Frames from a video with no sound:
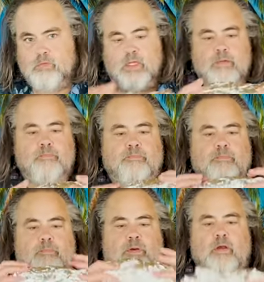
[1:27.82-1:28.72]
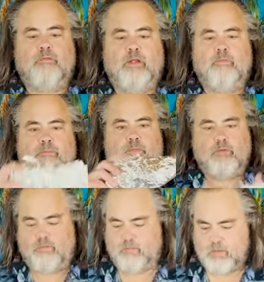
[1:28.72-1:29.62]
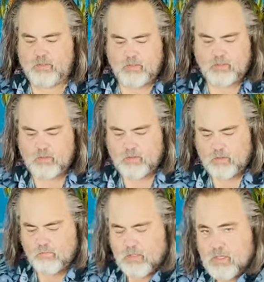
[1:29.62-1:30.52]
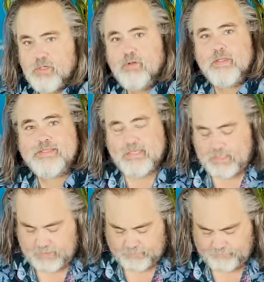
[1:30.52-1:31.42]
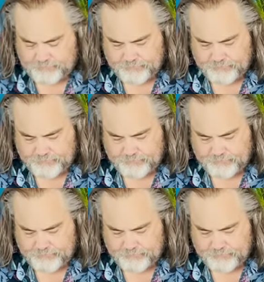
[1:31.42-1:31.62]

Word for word: See? Perfect. We're going to do this again.